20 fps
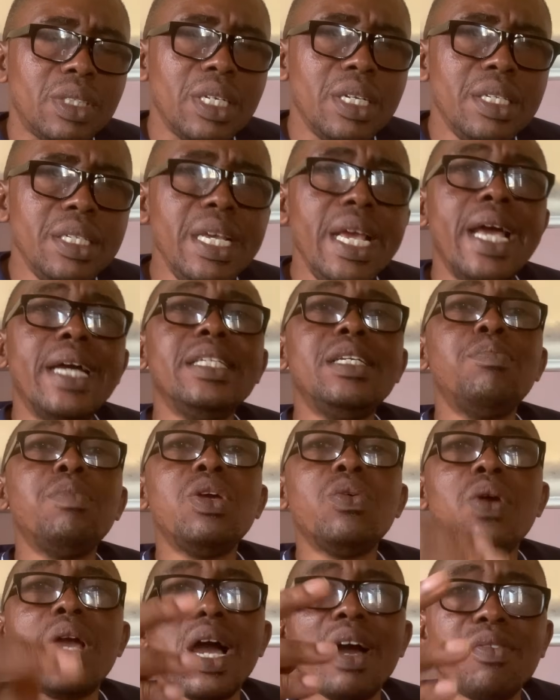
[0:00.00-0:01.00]
The enemy
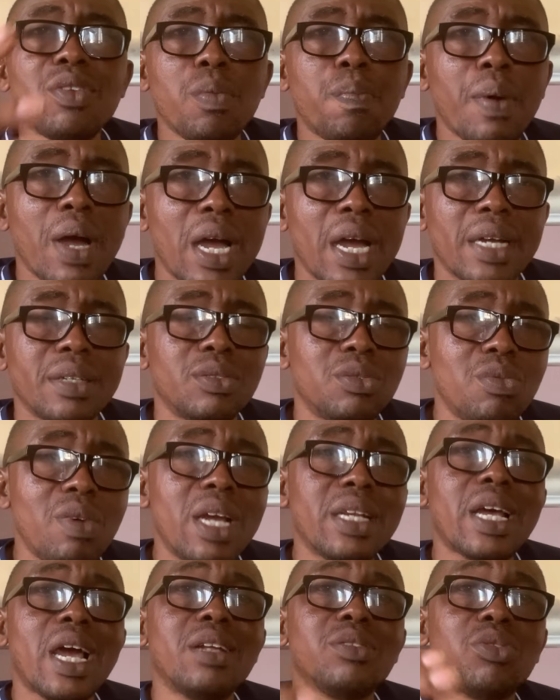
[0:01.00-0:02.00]
will have upper hand.
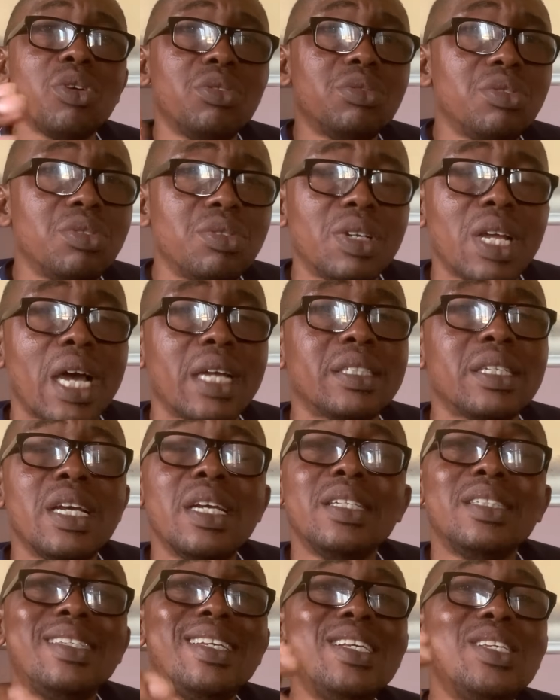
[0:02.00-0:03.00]
When I told you that
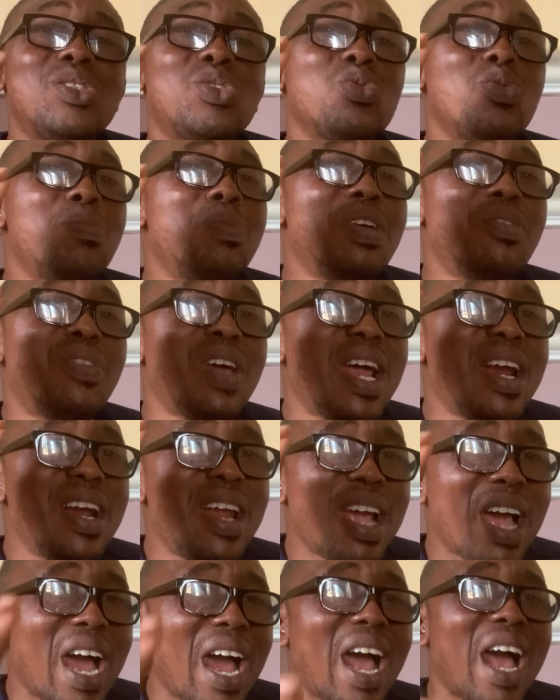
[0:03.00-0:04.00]
things will be
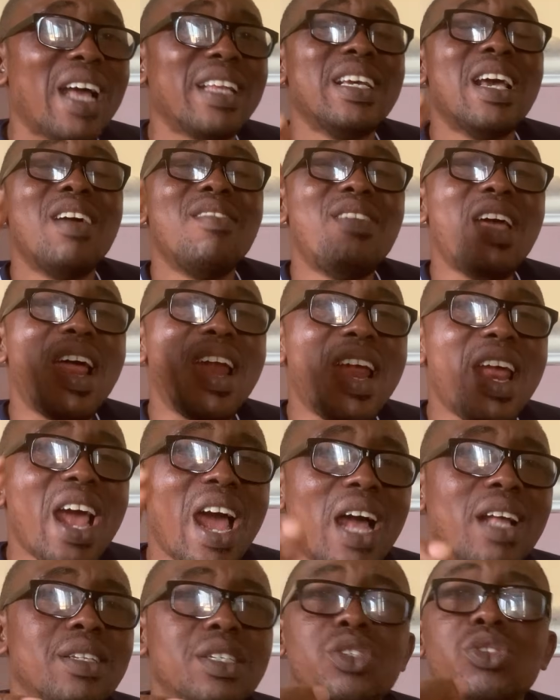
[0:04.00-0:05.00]
very hard,
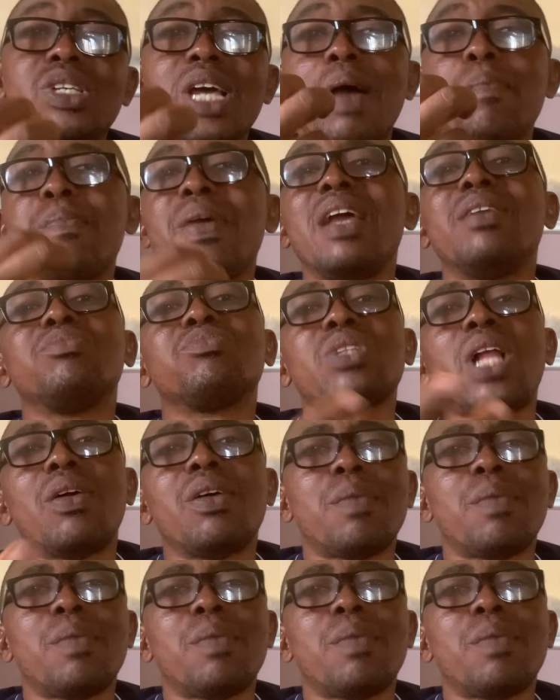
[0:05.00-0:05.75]
it happened.